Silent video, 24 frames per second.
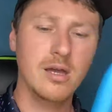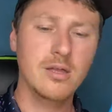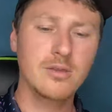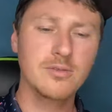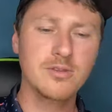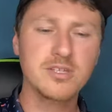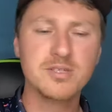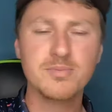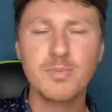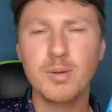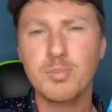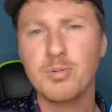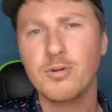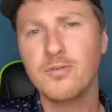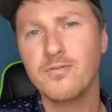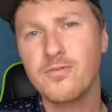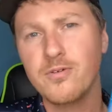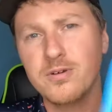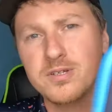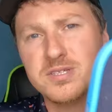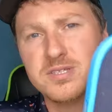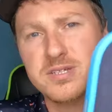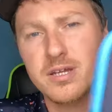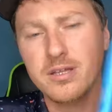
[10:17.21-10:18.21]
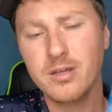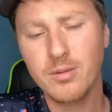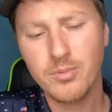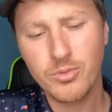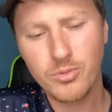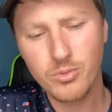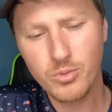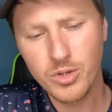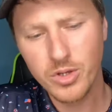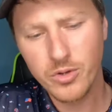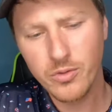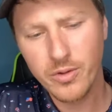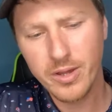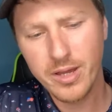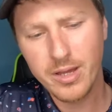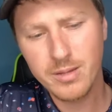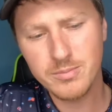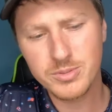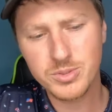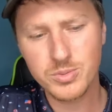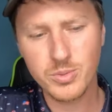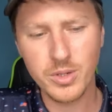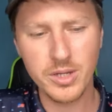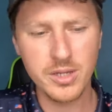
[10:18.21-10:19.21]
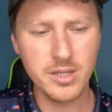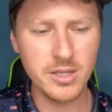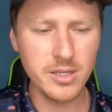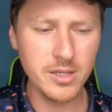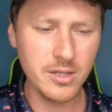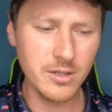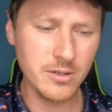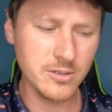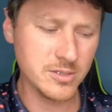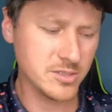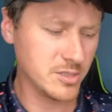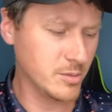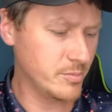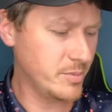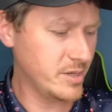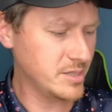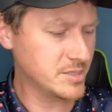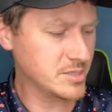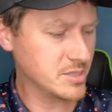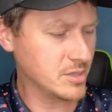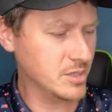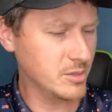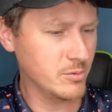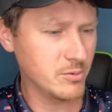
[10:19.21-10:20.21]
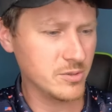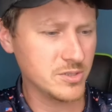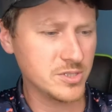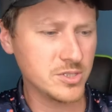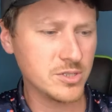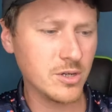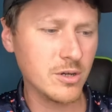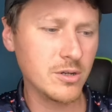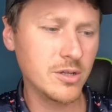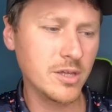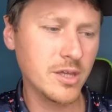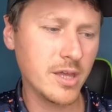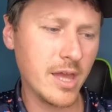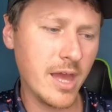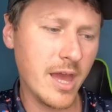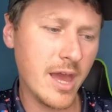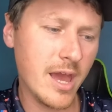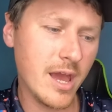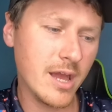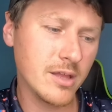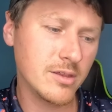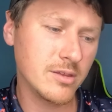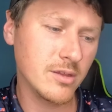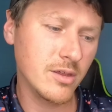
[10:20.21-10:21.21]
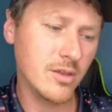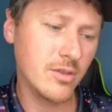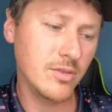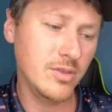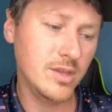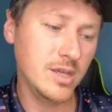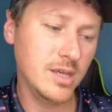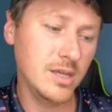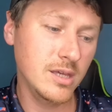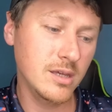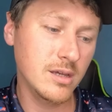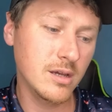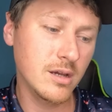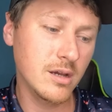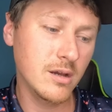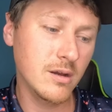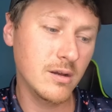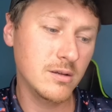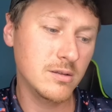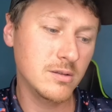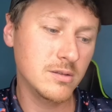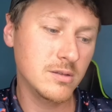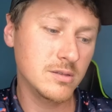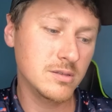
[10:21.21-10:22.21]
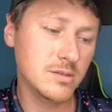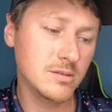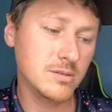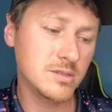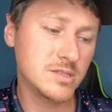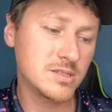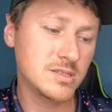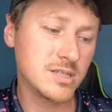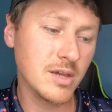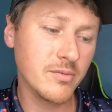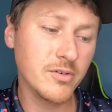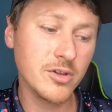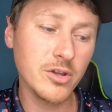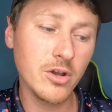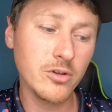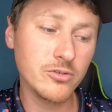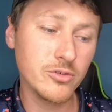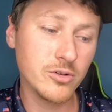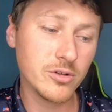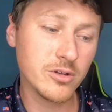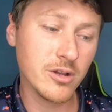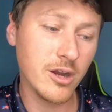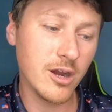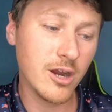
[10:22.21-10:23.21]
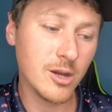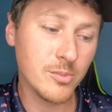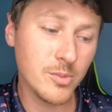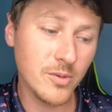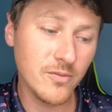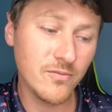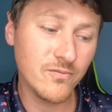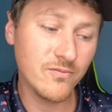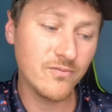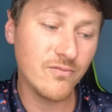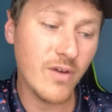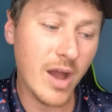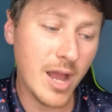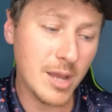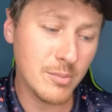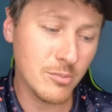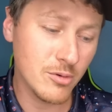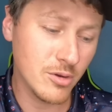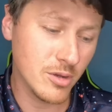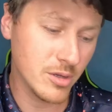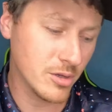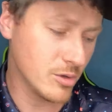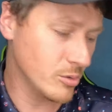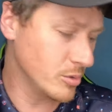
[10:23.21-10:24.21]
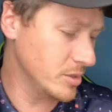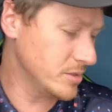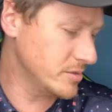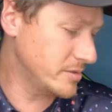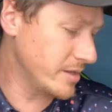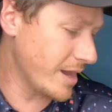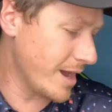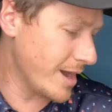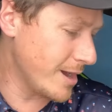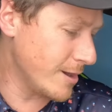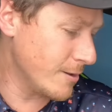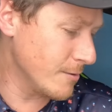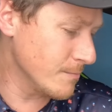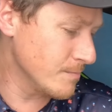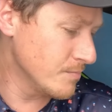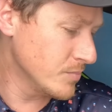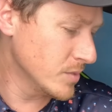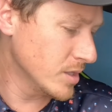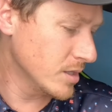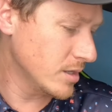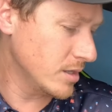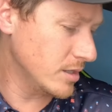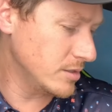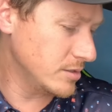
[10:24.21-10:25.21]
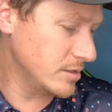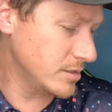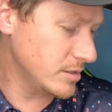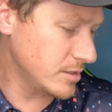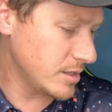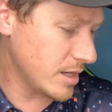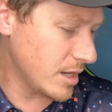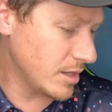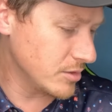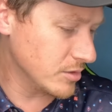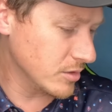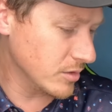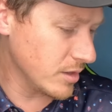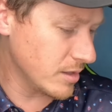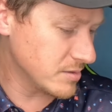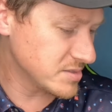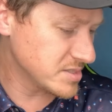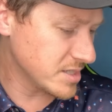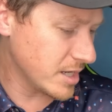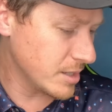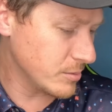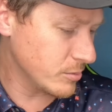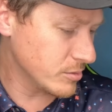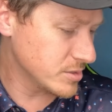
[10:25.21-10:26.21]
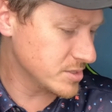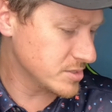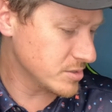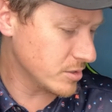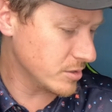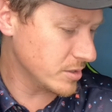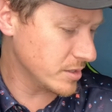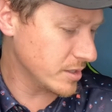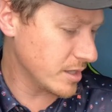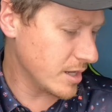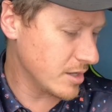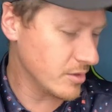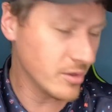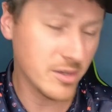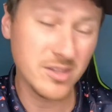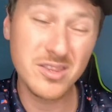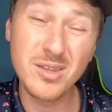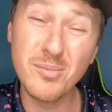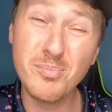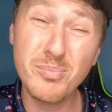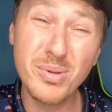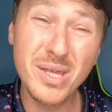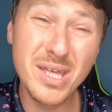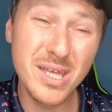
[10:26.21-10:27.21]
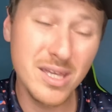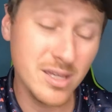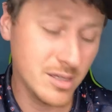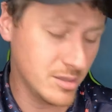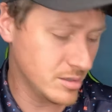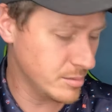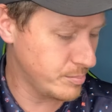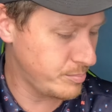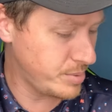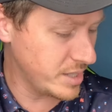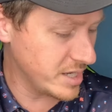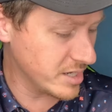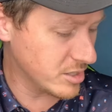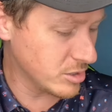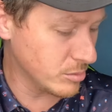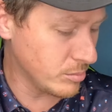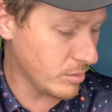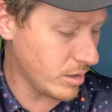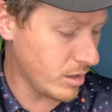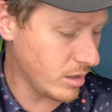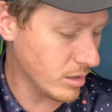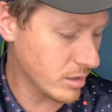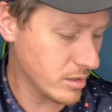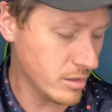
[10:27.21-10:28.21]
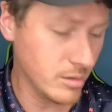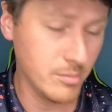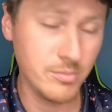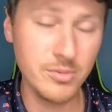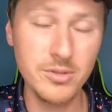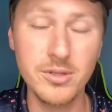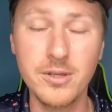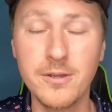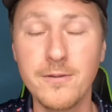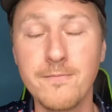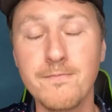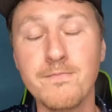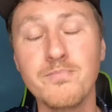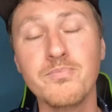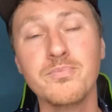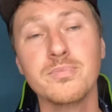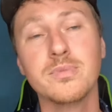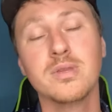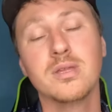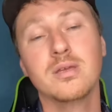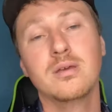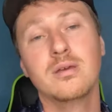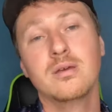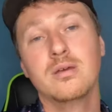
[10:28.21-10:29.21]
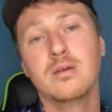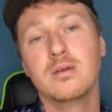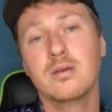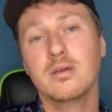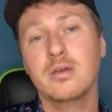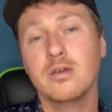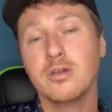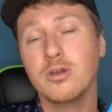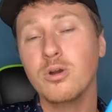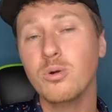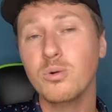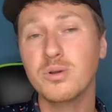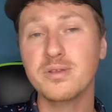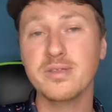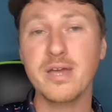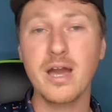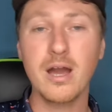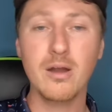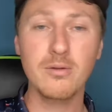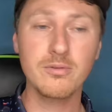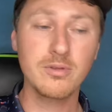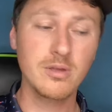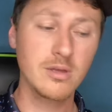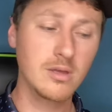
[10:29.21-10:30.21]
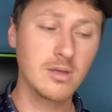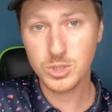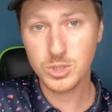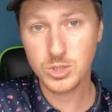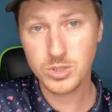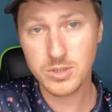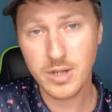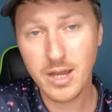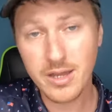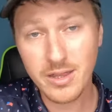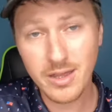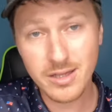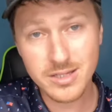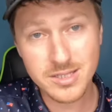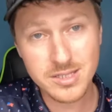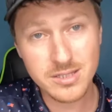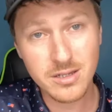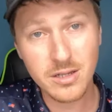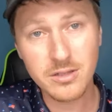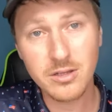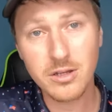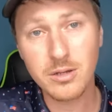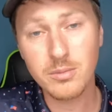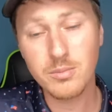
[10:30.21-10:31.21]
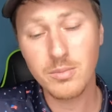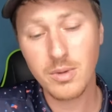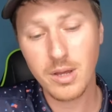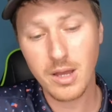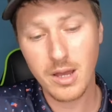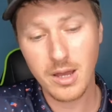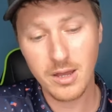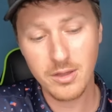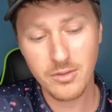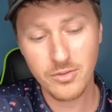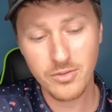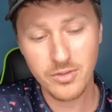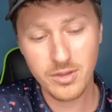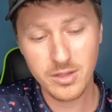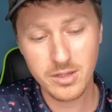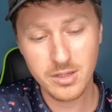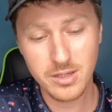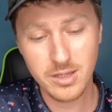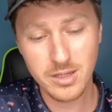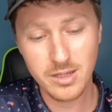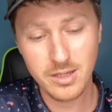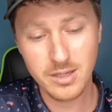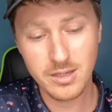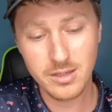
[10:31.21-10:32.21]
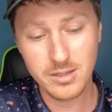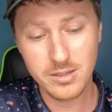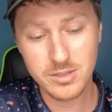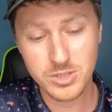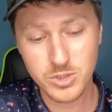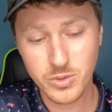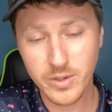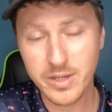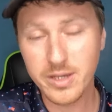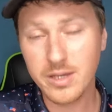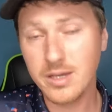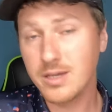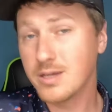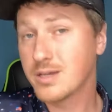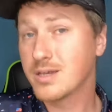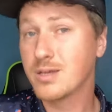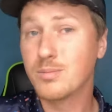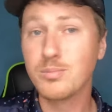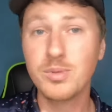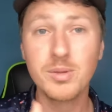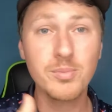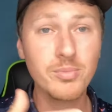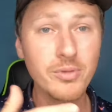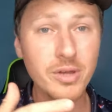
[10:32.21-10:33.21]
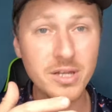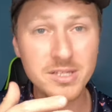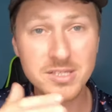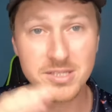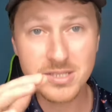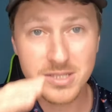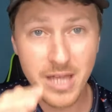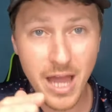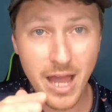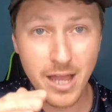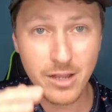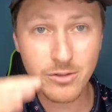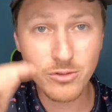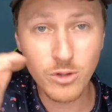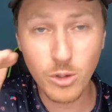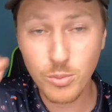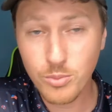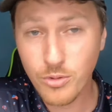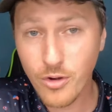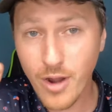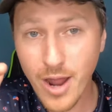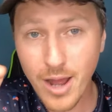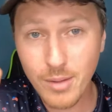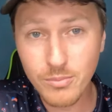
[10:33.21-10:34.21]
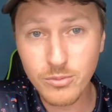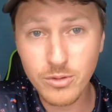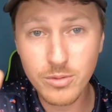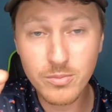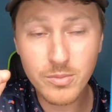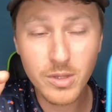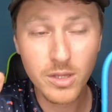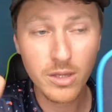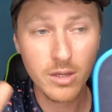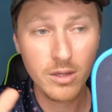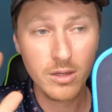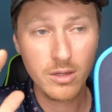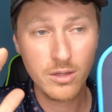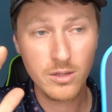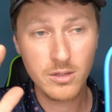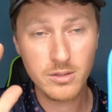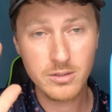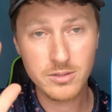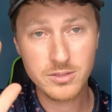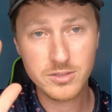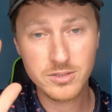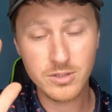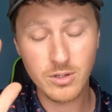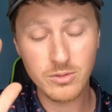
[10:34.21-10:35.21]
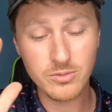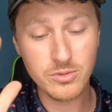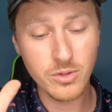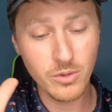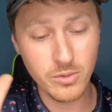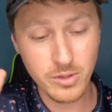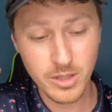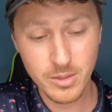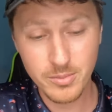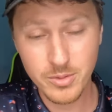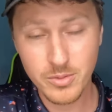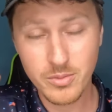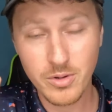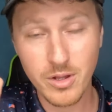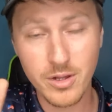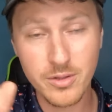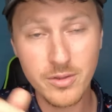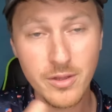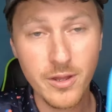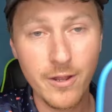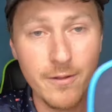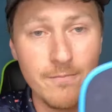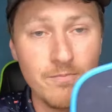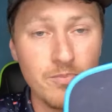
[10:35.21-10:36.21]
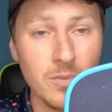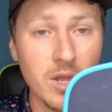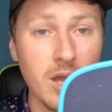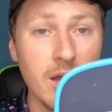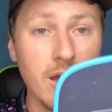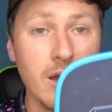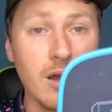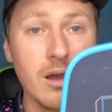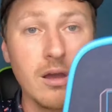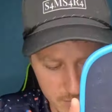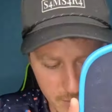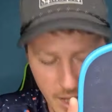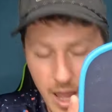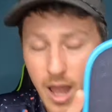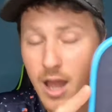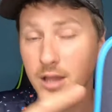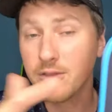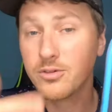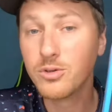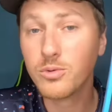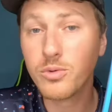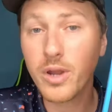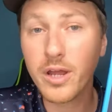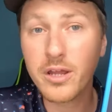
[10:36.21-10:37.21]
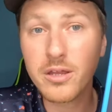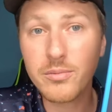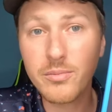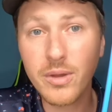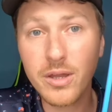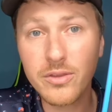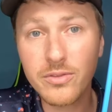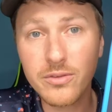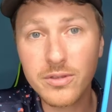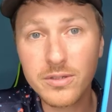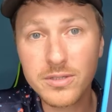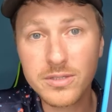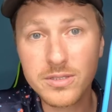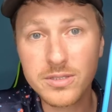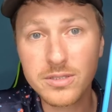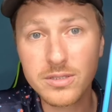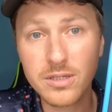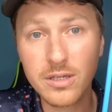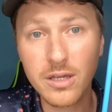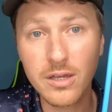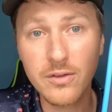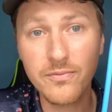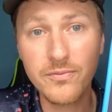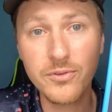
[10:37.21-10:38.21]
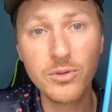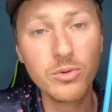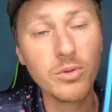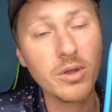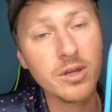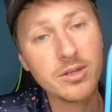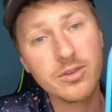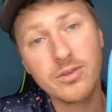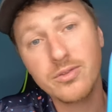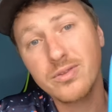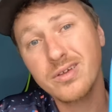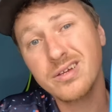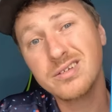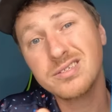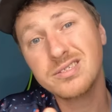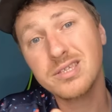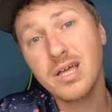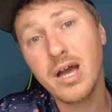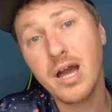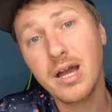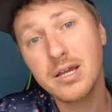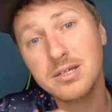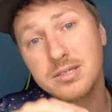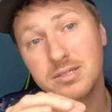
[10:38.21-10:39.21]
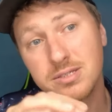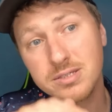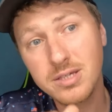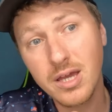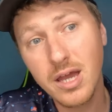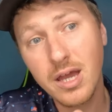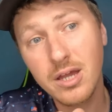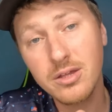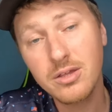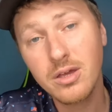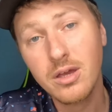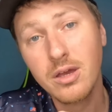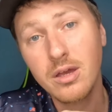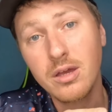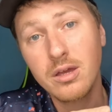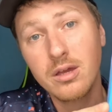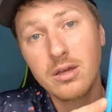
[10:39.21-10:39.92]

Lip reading: This is my preferred setup, 3 grams right here. So basically we're starting at the 700 carbon fiber and going down. And then on the left side, we're starting at like the P in the pickleball company and going down. Try that setup. I think it is great. It can be played stock, no problem. So don't get me wrong there. I do recommend this if you like the things that I said.